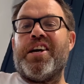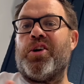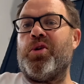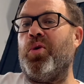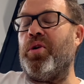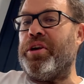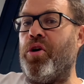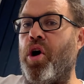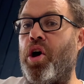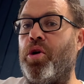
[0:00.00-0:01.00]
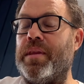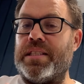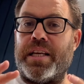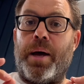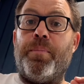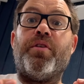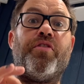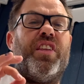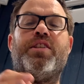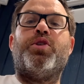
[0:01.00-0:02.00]
and cooling your home, there's a couple of
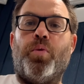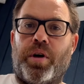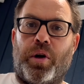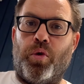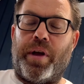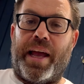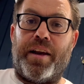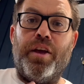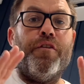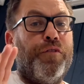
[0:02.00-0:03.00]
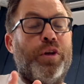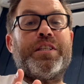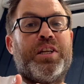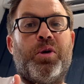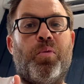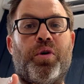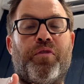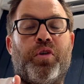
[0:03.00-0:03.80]
things you want to look at. Firstly, you want, of